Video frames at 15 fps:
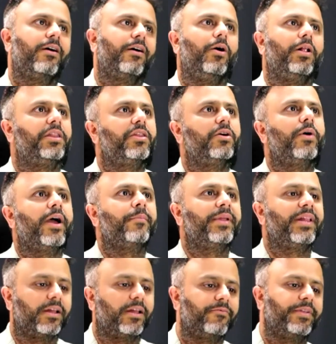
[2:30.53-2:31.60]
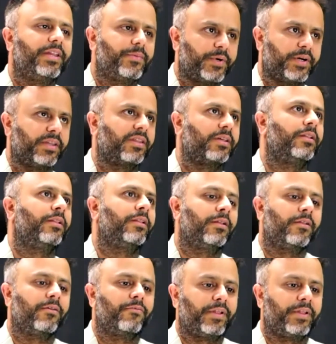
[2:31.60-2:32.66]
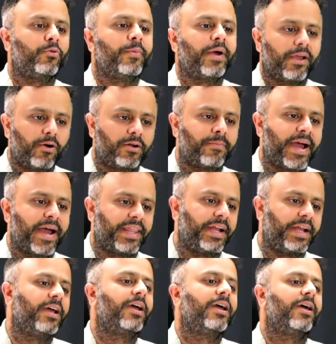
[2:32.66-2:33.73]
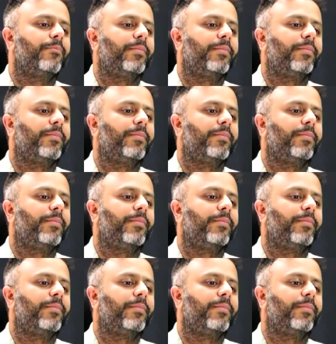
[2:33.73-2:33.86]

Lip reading: Also, I'm in love with the person with whom I got married.